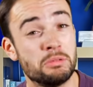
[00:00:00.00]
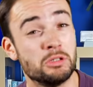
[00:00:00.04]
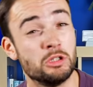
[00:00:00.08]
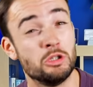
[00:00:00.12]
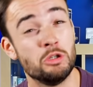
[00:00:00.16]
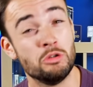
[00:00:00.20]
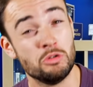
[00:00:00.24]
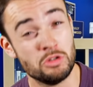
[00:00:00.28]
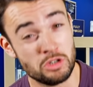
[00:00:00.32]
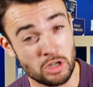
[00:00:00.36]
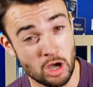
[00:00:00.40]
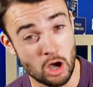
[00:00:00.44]

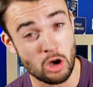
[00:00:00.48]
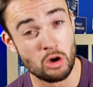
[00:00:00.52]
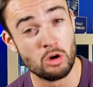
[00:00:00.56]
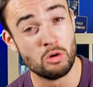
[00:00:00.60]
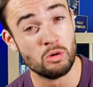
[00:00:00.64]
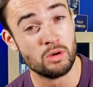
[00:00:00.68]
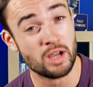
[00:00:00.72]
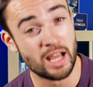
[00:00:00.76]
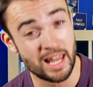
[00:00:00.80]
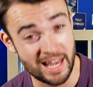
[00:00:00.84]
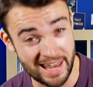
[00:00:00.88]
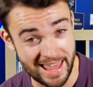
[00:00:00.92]
who know
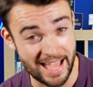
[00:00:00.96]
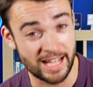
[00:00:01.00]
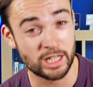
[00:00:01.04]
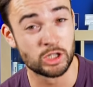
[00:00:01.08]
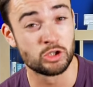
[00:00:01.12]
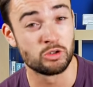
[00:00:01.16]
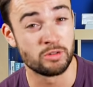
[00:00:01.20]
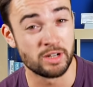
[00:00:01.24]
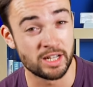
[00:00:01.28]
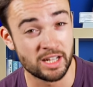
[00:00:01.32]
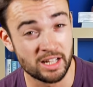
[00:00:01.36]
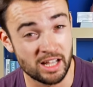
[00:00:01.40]

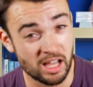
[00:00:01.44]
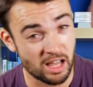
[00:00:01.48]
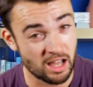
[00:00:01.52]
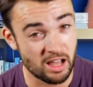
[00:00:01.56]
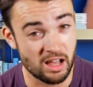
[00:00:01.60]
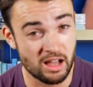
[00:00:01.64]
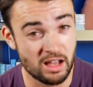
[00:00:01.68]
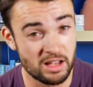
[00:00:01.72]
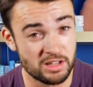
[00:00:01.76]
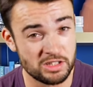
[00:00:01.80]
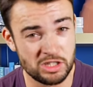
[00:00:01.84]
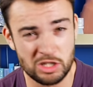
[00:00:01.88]
electric
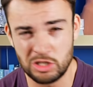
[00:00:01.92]
cars.